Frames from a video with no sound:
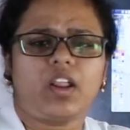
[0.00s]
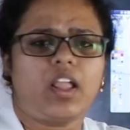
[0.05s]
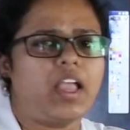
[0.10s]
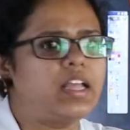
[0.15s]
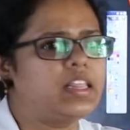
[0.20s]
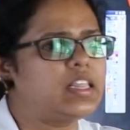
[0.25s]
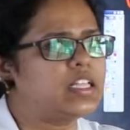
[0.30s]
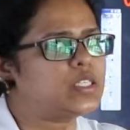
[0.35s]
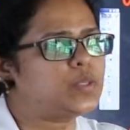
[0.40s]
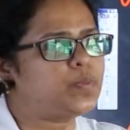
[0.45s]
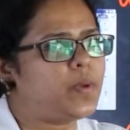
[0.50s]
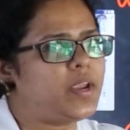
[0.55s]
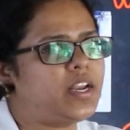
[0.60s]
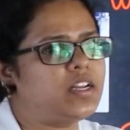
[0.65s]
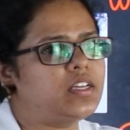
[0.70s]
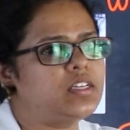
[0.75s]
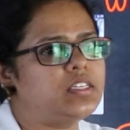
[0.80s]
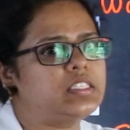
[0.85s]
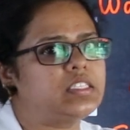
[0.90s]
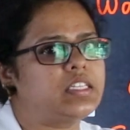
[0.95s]
and the speed
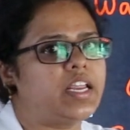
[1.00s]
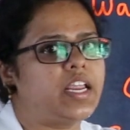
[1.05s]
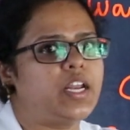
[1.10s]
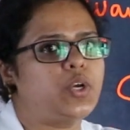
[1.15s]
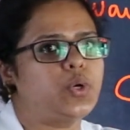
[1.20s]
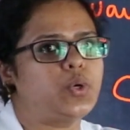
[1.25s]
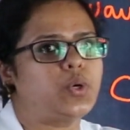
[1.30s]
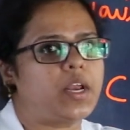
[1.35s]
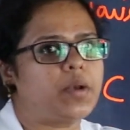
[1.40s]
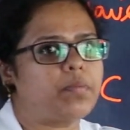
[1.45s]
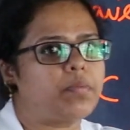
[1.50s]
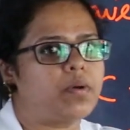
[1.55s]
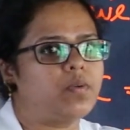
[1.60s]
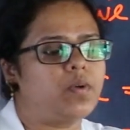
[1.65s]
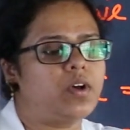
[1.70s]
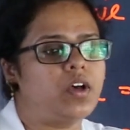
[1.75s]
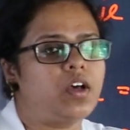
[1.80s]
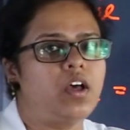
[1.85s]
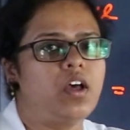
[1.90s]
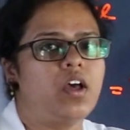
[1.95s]
is 3 into 10
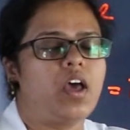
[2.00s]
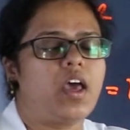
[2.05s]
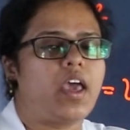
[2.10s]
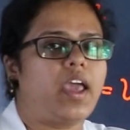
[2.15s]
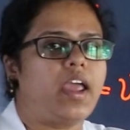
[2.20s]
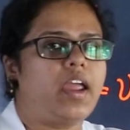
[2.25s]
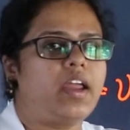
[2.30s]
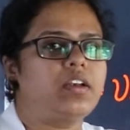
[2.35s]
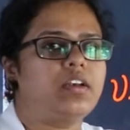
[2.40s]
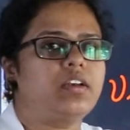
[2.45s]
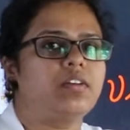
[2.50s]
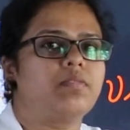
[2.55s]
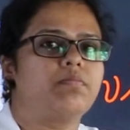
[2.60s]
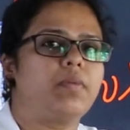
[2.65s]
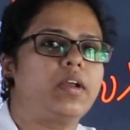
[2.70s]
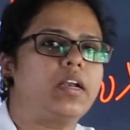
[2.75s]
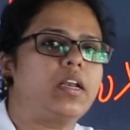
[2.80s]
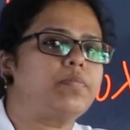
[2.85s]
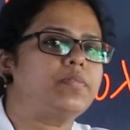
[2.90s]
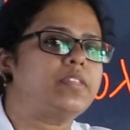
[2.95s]
power 8
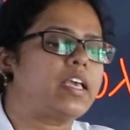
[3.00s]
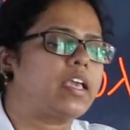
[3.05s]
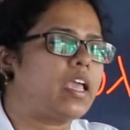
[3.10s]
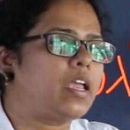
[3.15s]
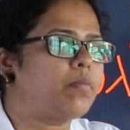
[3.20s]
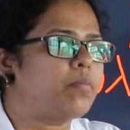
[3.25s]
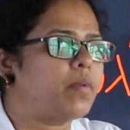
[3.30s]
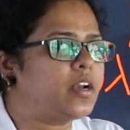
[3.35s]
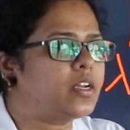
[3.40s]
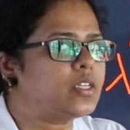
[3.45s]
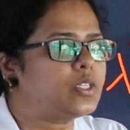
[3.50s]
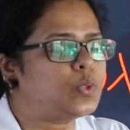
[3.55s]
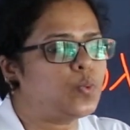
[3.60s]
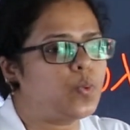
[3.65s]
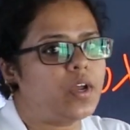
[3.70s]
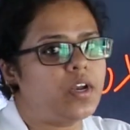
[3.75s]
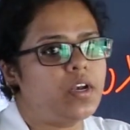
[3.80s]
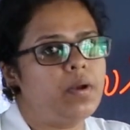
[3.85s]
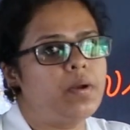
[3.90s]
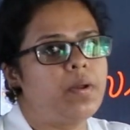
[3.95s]
meter per second minus
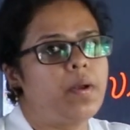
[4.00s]
1